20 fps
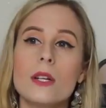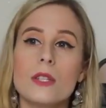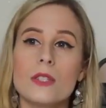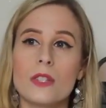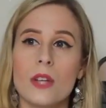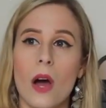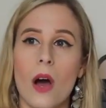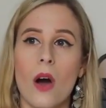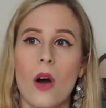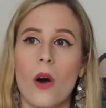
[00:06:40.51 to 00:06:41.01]

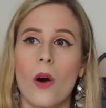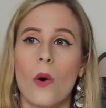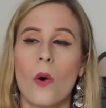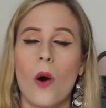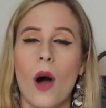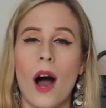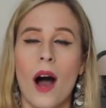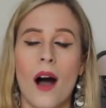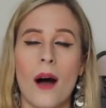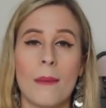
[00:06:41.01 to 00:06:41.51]
So
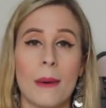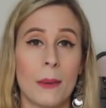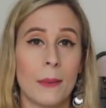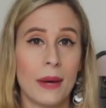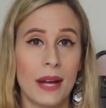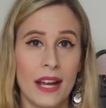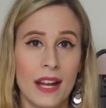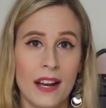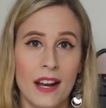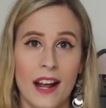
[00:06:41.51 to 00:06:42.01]
um, I
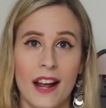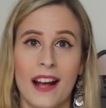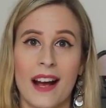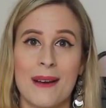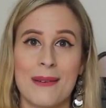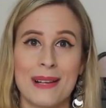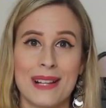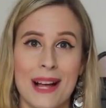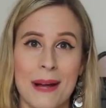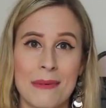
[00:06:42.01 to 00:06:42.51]
went, I
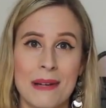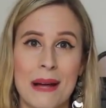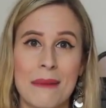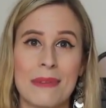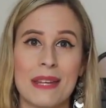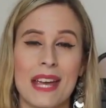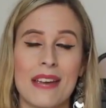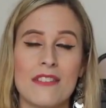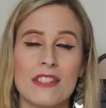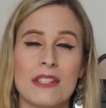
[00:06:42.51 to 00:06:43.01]
got my
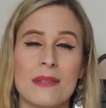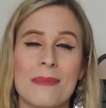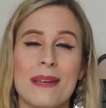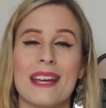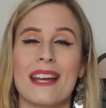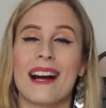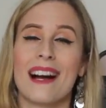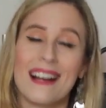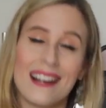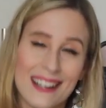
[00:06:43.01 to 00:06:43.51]
laptop, they gave it to
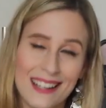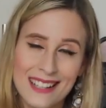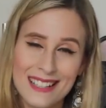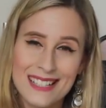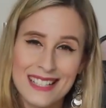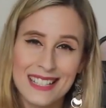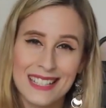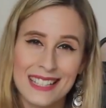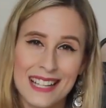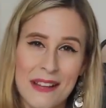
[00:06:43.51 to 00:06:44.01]
me, I
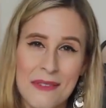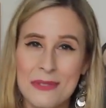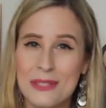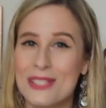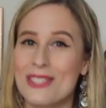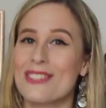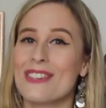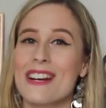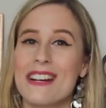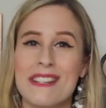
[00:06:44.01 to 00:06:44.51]
hugged it, it
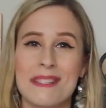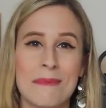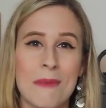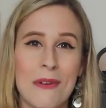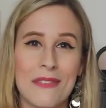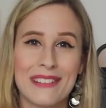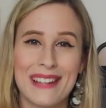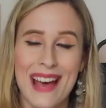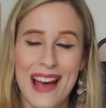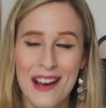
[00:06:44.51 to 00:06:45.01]
was the greatest
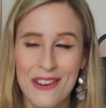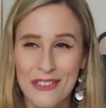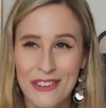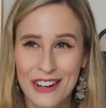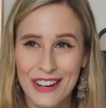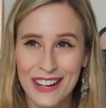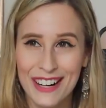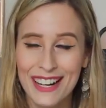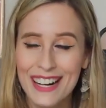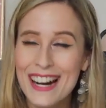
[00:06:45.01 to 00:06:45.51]
moment
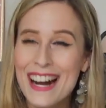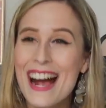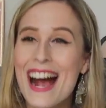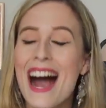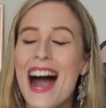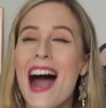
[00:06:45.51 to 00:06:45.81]
ever.